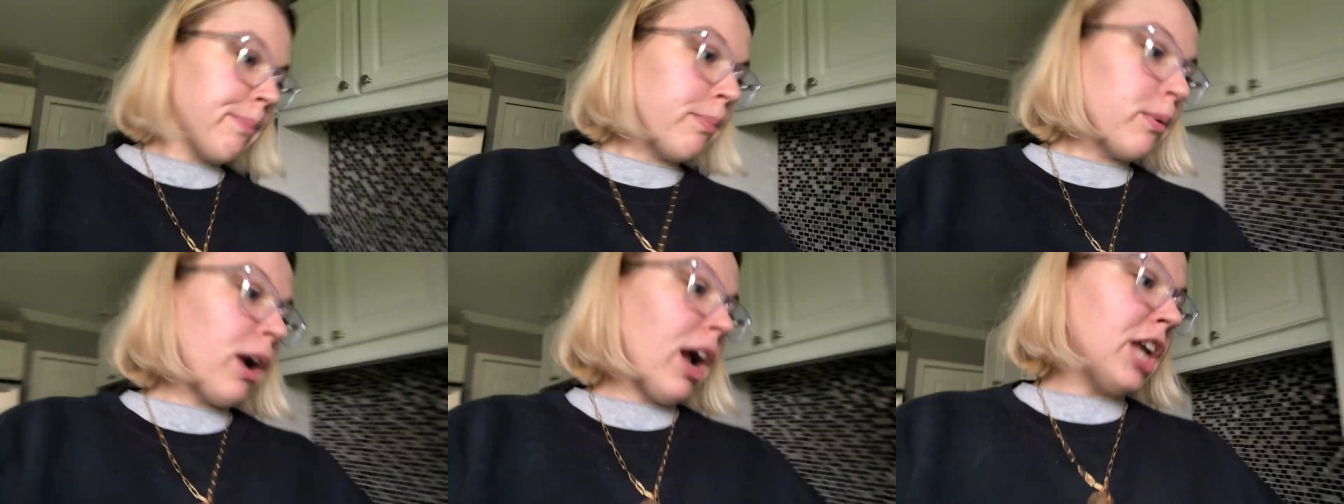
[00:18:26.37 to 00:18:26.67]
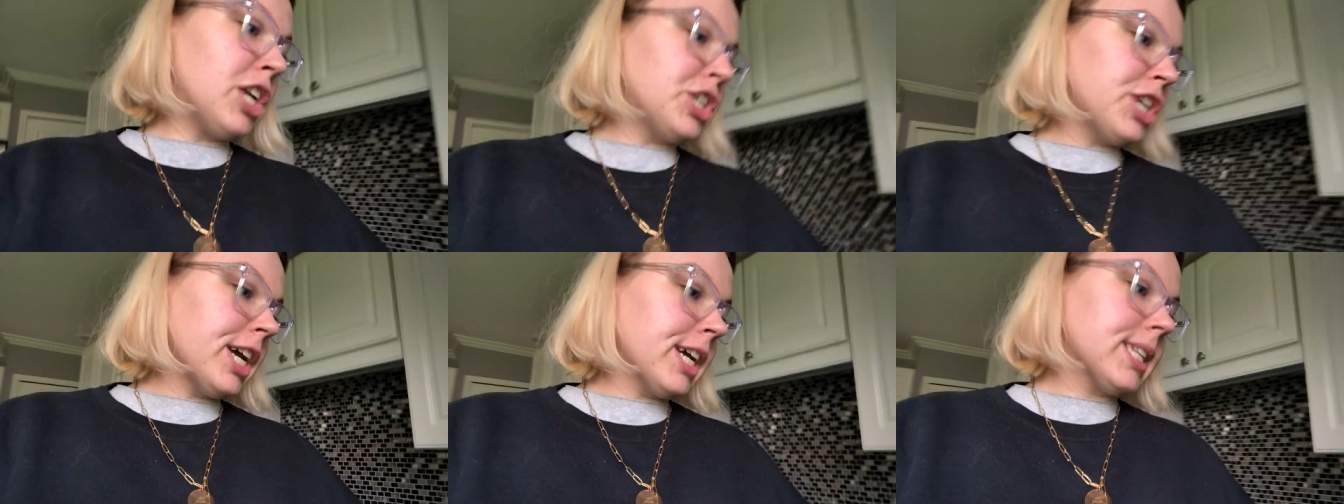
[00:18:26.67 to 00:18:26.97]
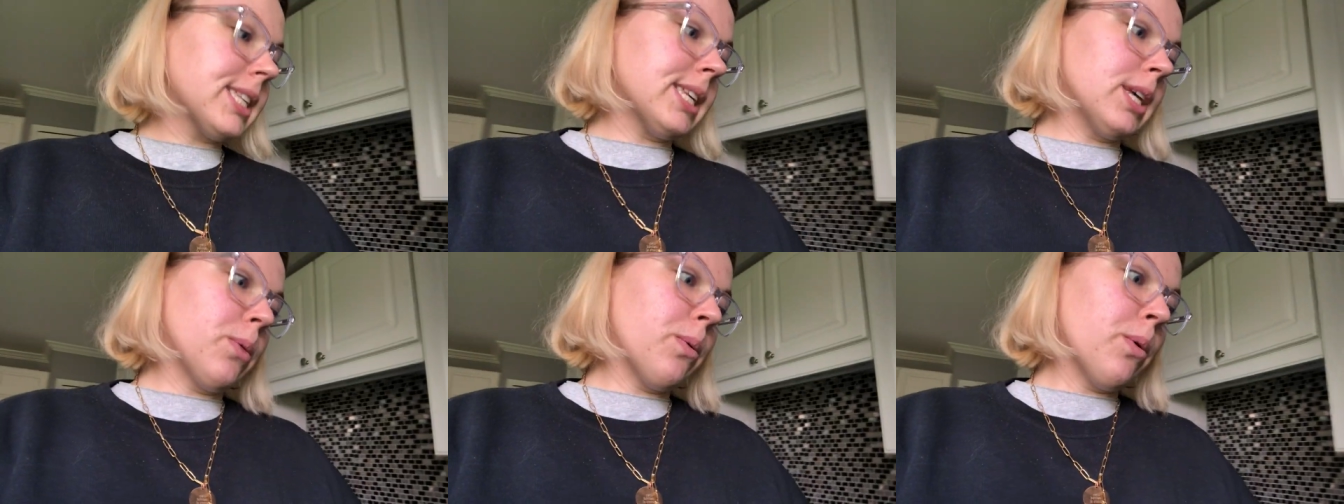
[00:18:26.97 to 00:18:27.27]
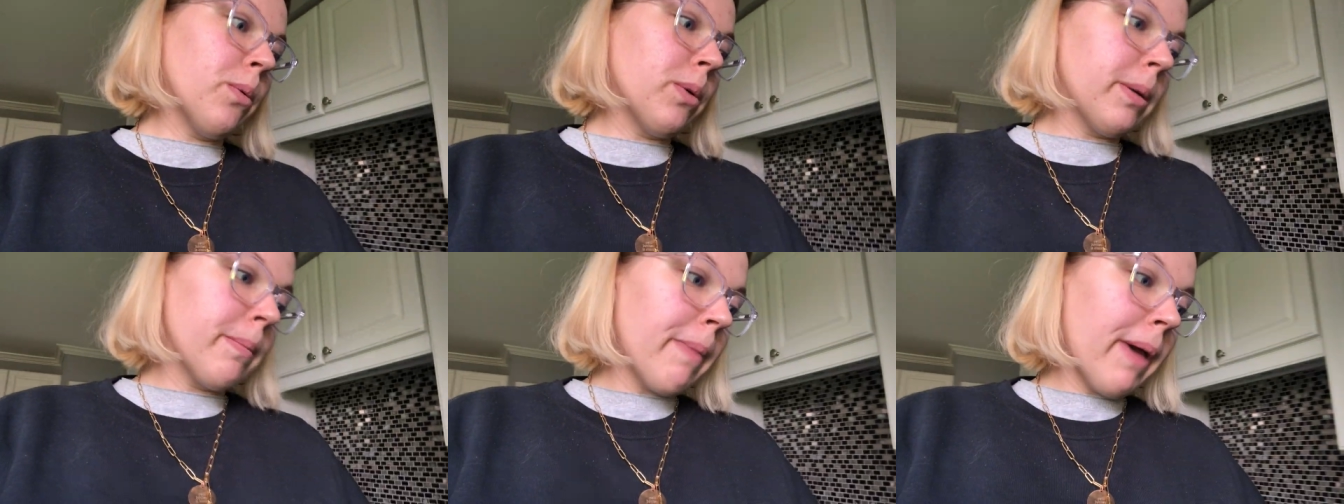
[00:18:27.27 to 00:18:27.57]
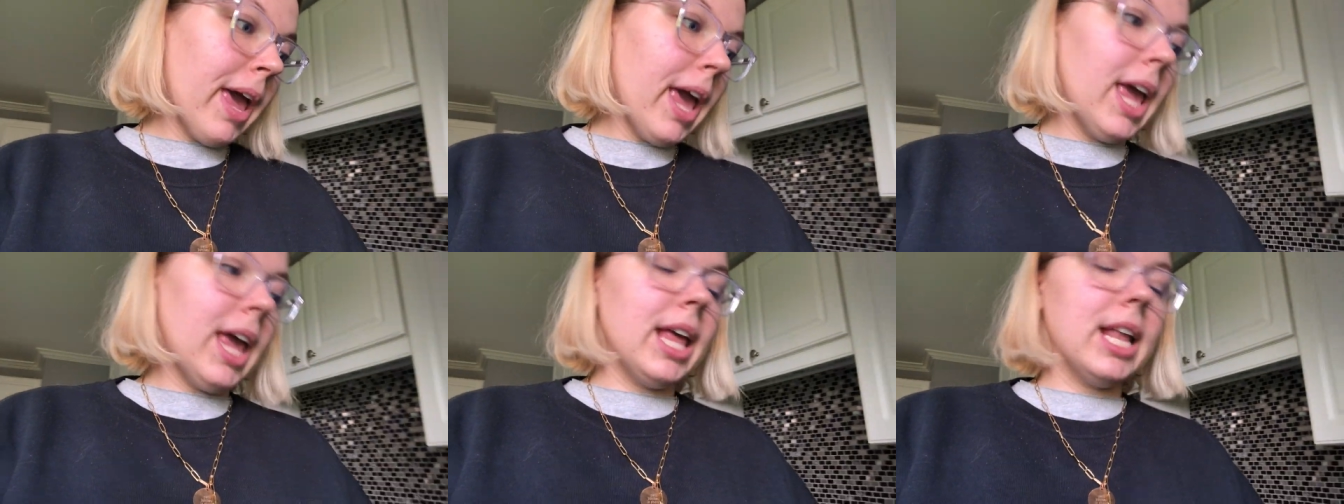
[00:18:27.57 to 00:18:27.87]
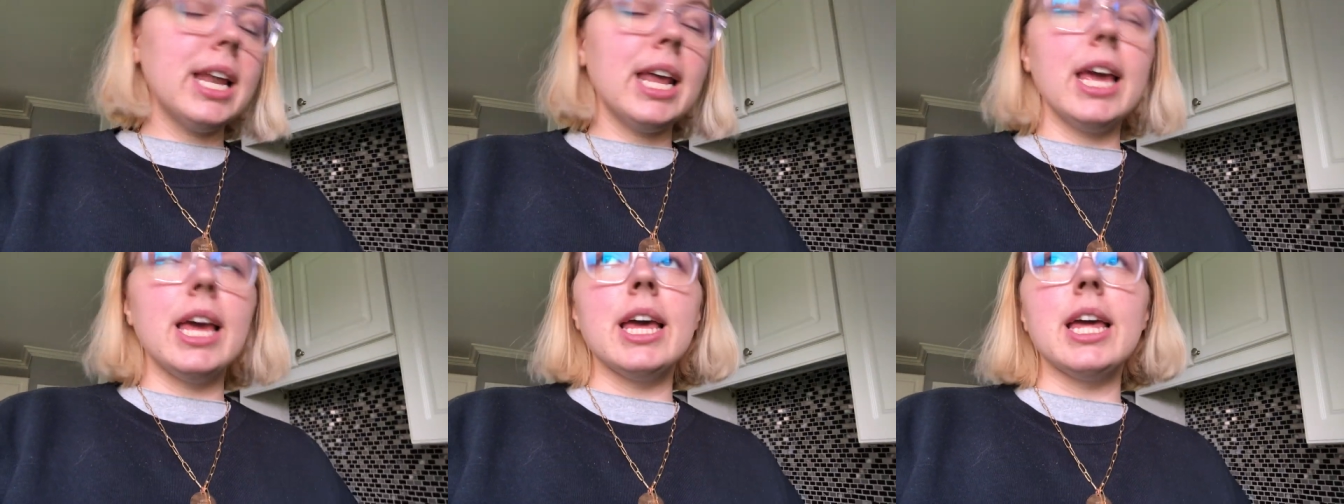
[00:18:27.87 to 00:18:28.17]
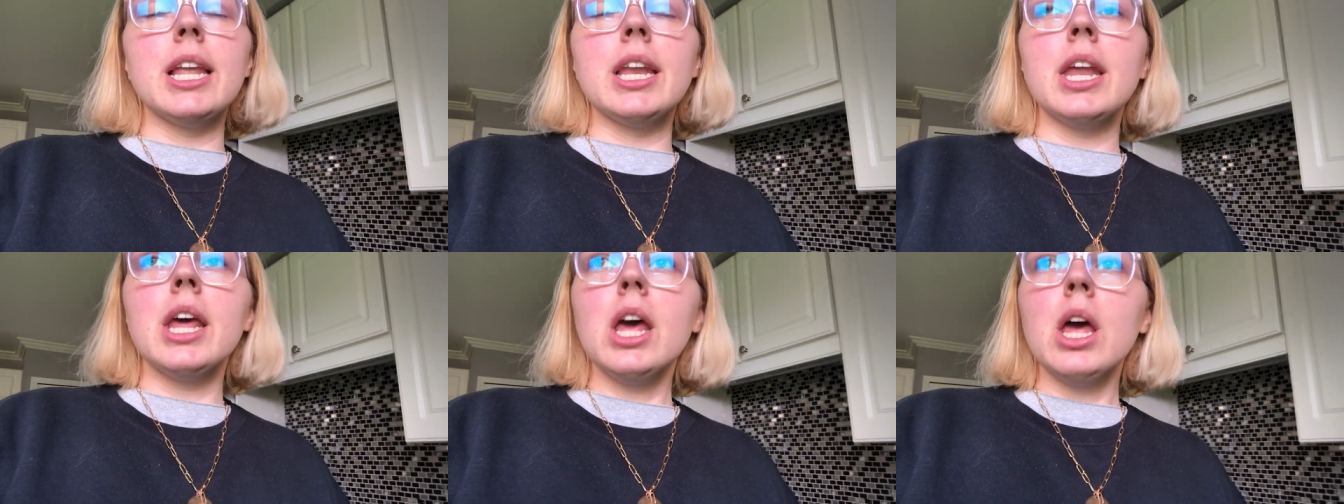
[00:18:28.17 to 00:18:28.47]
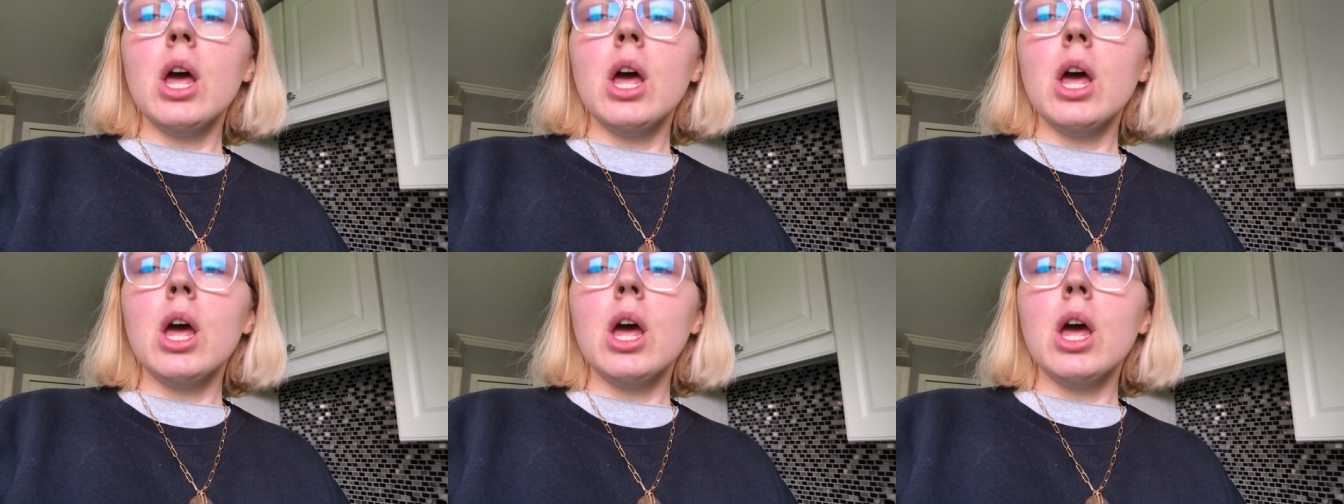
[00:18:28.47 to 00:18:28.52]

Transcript: projects, like we want to paint and